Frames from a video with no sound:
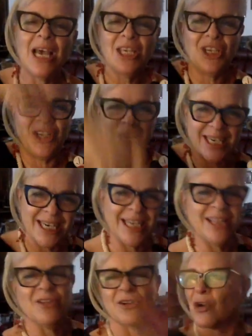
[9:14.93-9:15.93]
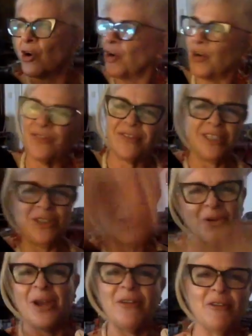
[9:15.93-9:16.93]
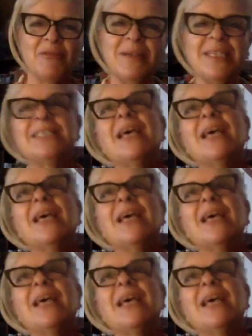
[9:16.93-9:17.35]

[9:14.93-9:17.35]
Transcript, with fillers: You get in, in their curves, you know, and everybody's